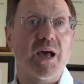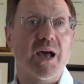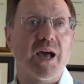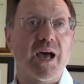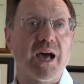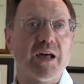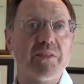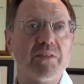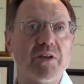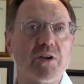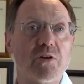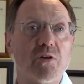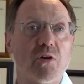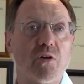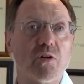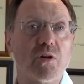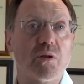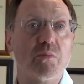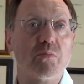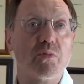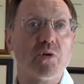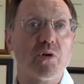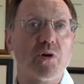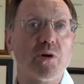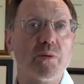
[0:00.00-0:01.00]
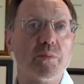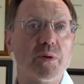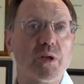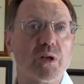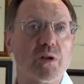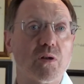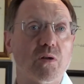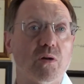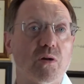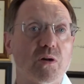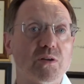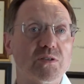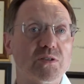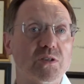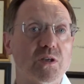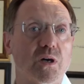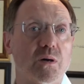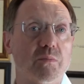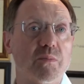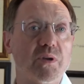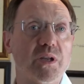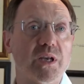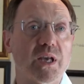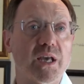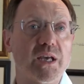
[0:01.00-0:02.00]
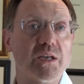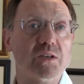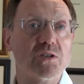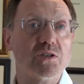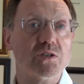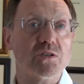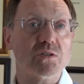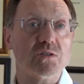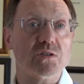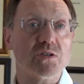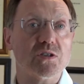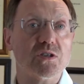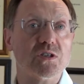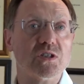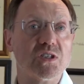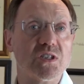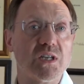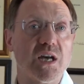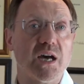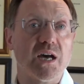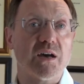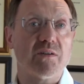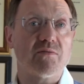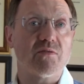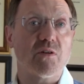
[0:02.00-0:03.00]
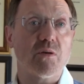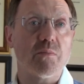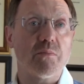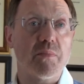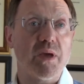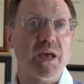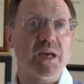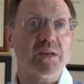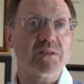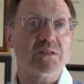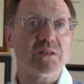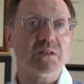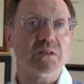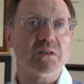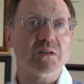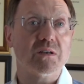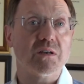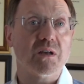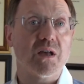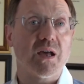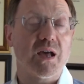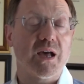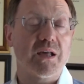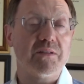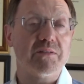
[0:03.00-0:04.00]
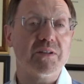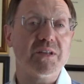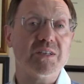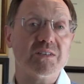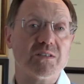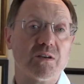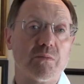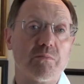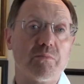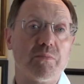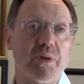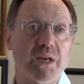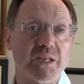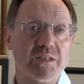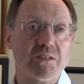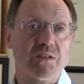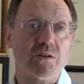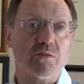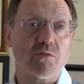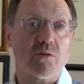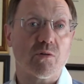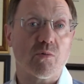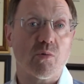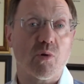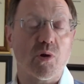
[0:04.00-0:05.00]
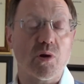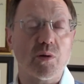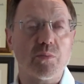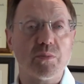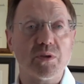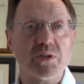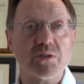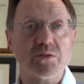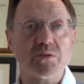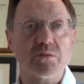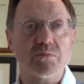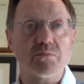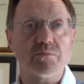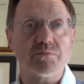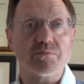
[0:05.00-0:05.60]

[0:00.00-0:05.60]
and that all employment laws and obligations to staff are met, and these are basic requirements.